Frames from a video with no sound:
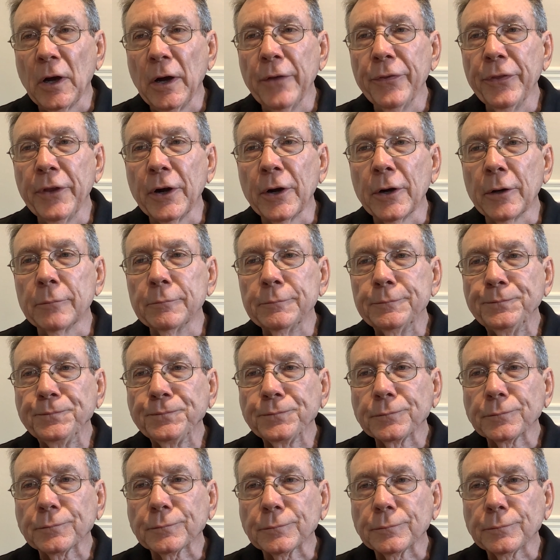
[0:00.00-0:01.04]
on their
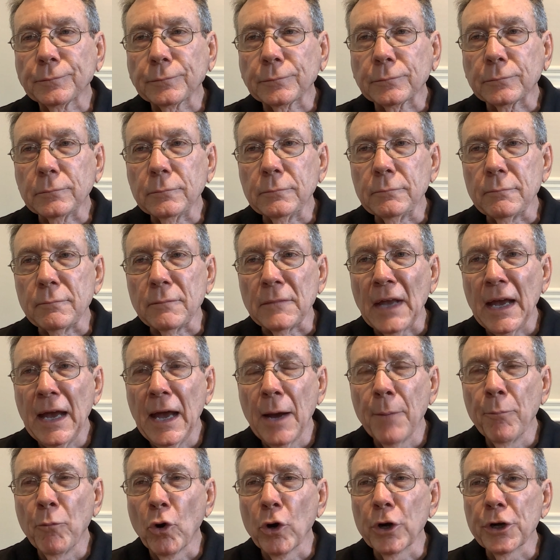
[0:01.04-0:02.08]

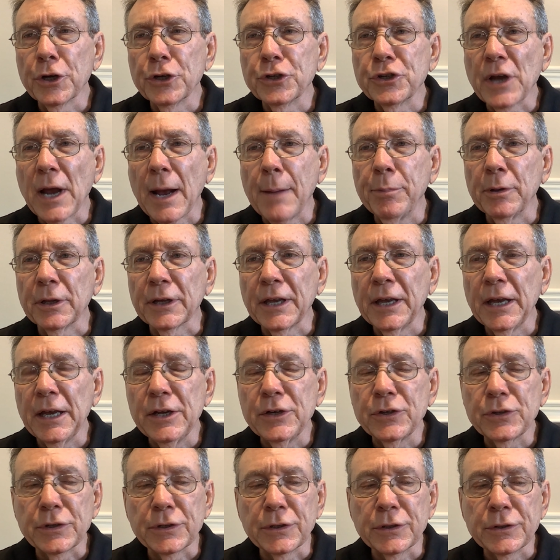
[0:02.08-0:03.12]
mortgage
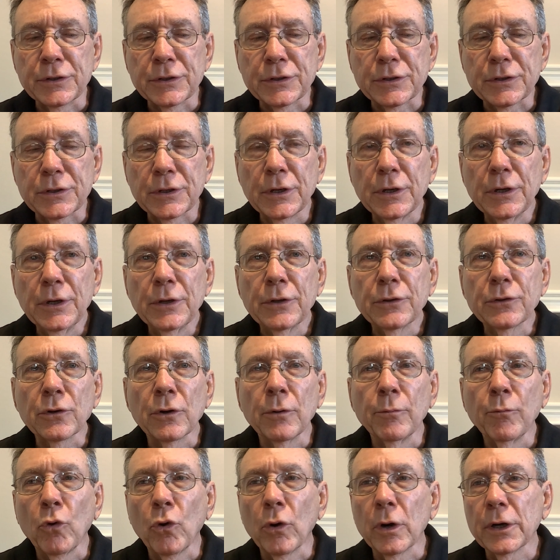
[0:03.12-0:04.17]
applications
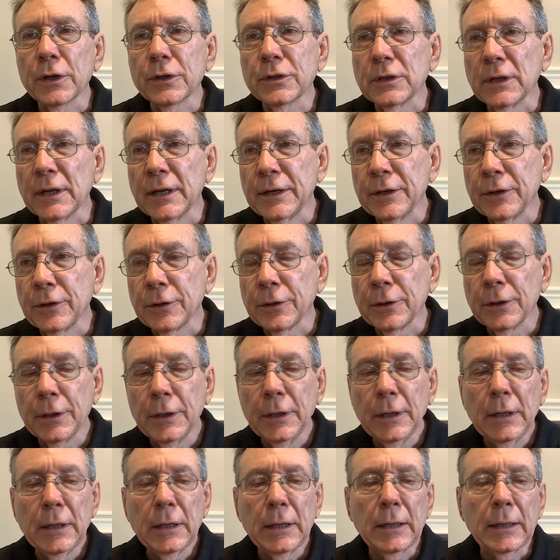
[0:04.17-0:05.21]
through a mortgage lender,
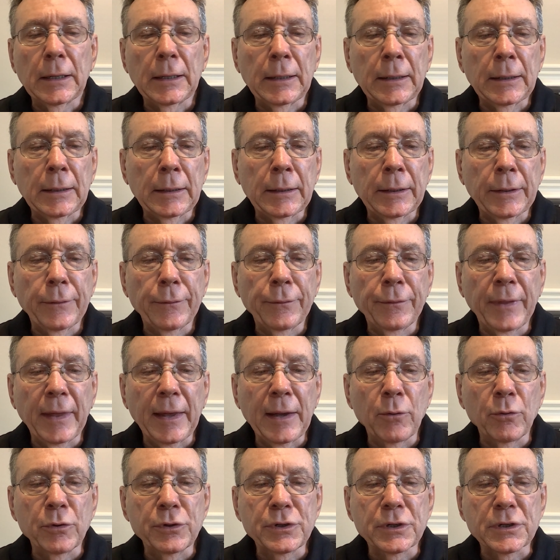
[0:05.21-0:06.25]
uh,
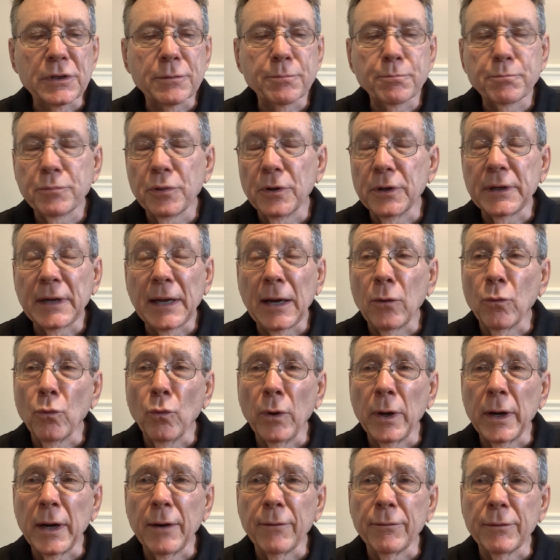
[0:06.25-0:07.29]
they would just put down
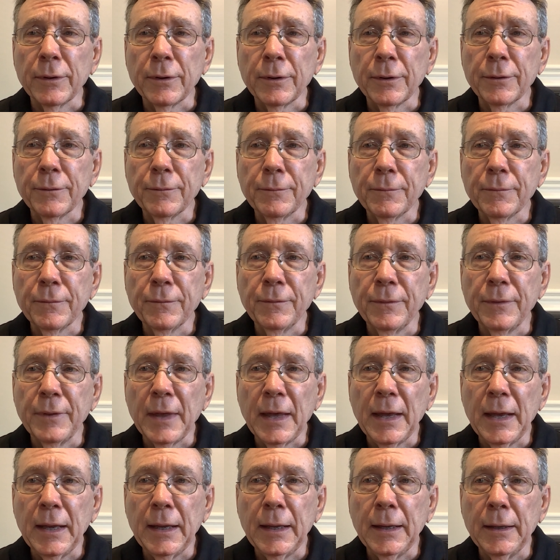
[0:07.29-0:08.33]
whatever
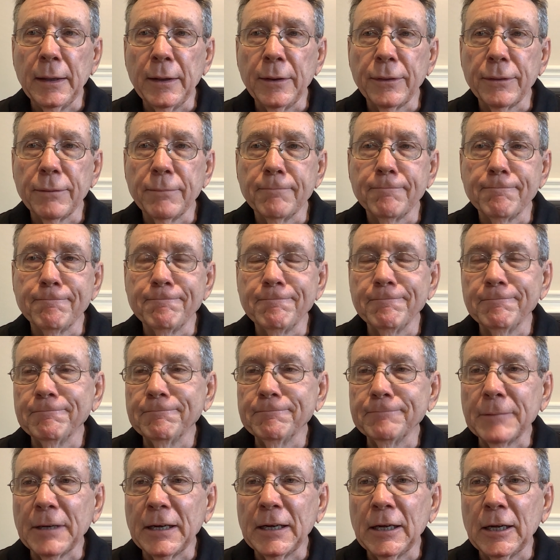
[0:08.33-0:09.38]
they
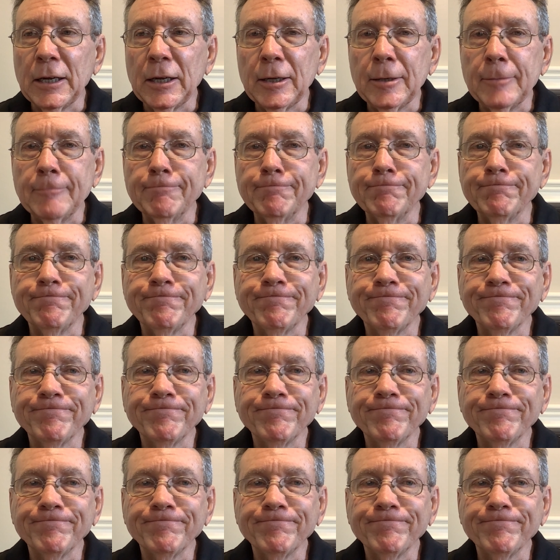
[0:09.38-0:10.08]
um,